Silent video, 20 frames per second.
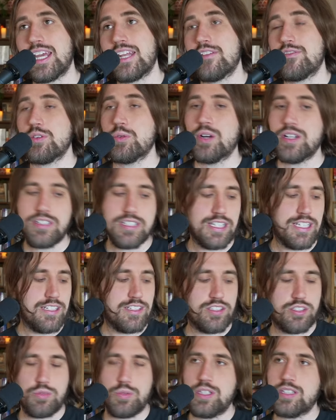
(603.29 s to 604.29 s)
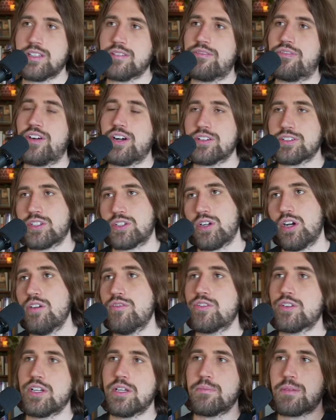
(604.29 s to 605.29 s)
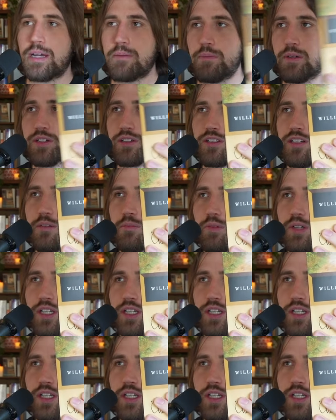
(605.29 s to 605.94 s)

And if you want to get into William Faulkner over in my book club,